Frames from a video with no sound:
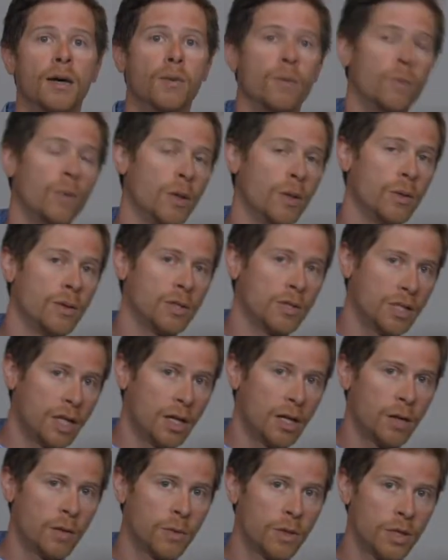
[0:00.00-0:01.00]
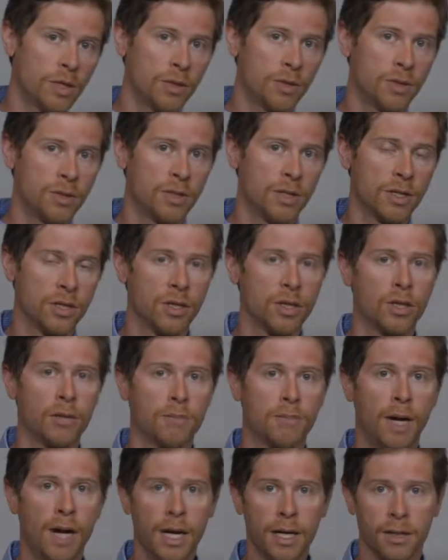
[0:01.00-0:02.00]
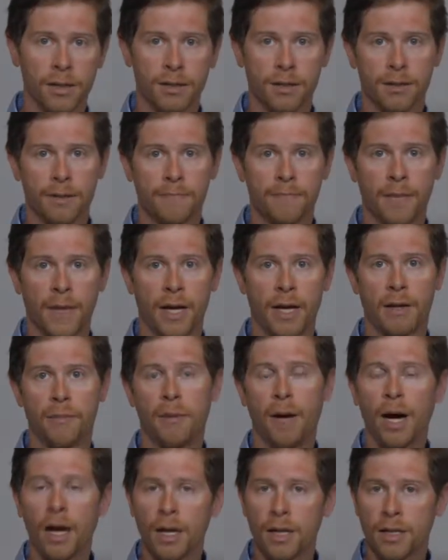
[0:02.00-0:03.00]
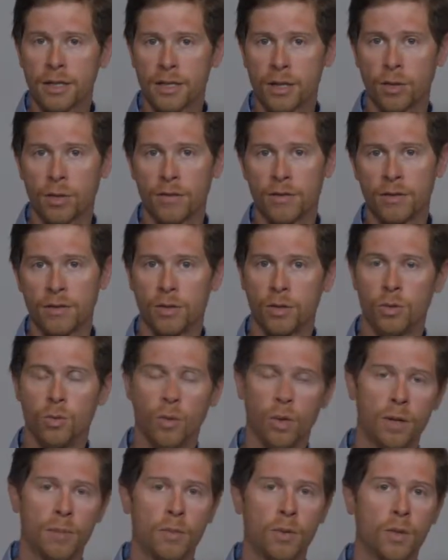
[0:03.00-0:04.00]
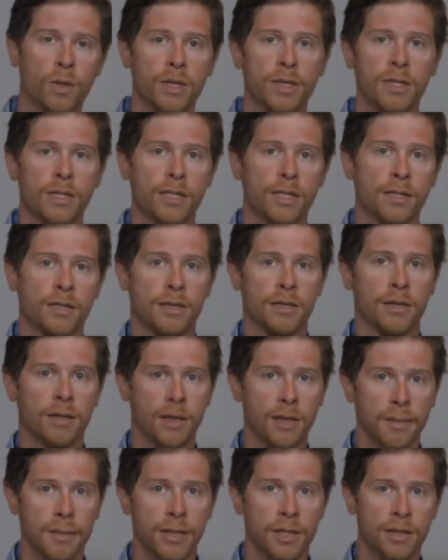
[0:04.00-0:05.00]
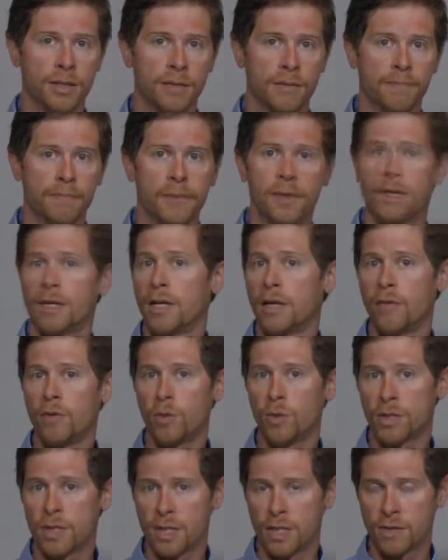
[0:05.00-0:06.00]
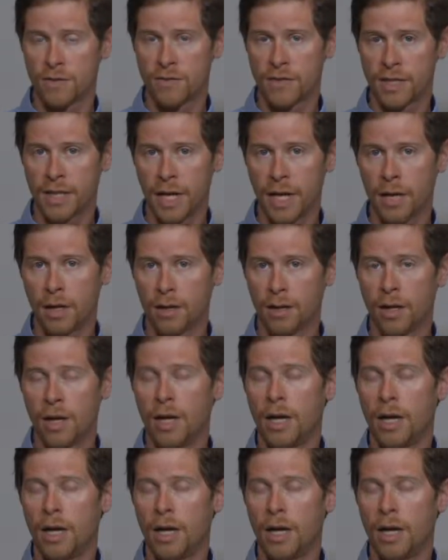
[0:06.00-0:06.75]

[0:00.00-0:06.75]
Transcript: We generally would use the term miles, and a mile is equivalent to 1.6 kilometers. To give you a sense of scale,